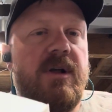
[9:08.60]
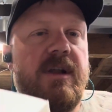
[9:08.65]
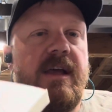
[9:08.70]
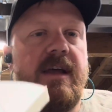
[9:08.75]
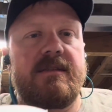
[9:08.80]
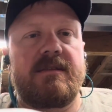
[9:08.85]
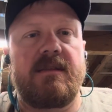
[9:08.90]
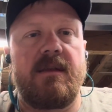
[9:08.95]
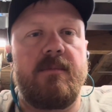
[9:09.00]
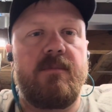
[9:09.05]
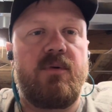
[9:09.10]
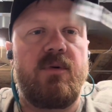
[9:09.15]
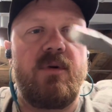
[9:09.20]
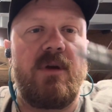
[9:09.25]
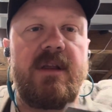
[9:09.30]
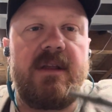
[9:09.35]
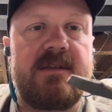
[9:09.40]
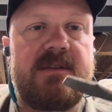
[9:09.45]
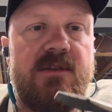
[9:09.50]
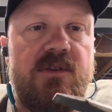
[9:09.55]
at some
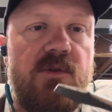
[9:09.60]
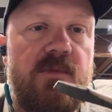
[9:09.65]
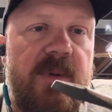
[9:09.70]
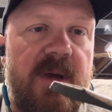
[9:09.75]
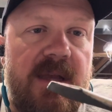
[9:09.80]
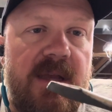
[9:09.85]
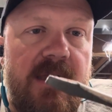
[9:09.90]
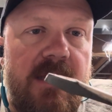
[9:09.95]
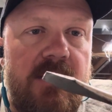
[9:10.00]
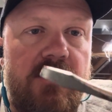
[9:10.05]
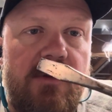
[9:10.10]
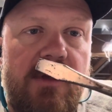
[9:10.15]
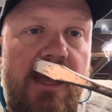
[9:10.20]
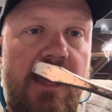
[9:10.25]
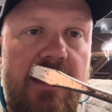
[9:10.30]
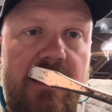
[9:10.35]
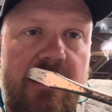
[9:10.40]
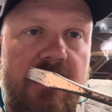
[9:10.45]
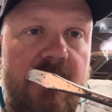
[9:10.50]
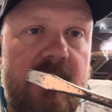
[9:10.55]
point it's too big and you
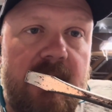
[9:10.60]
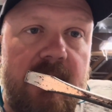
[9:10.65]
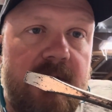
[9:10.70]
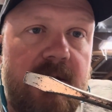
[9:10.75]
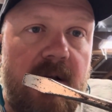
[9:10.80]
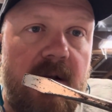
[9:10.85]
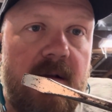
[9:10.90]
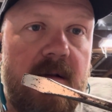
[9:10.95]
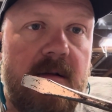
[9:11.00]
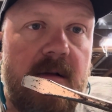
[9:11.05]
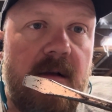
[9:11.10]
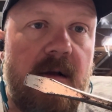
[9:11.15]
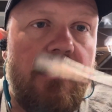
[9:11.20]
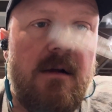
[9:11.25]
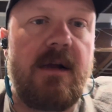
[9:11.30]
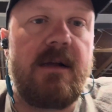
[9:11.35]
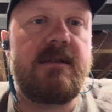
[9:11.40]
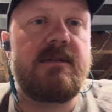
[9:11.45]
can't get in there. All right.